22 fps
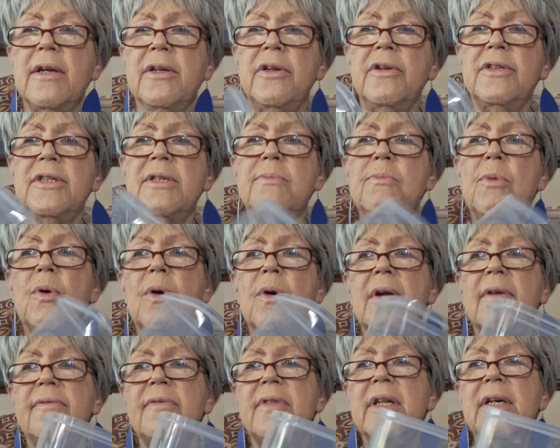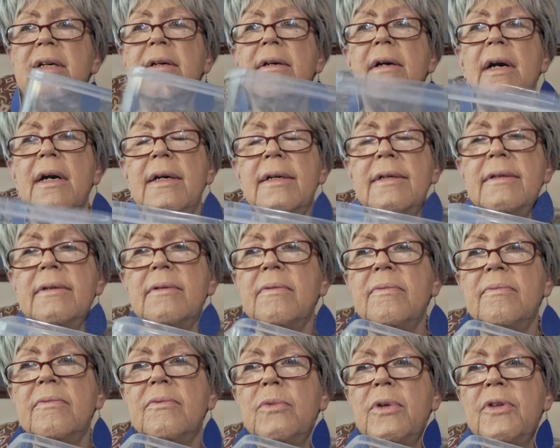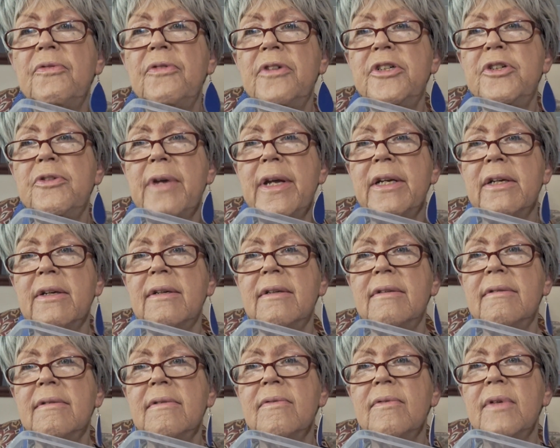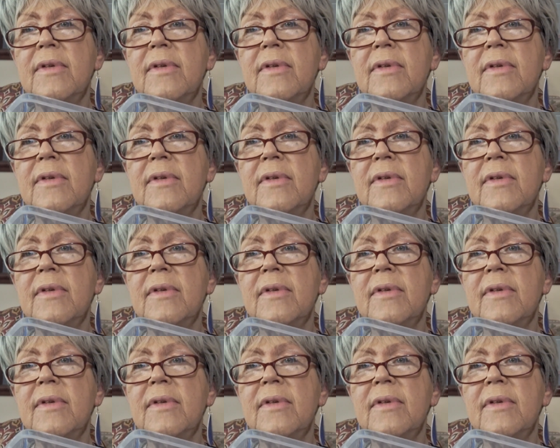used more of the refrigerator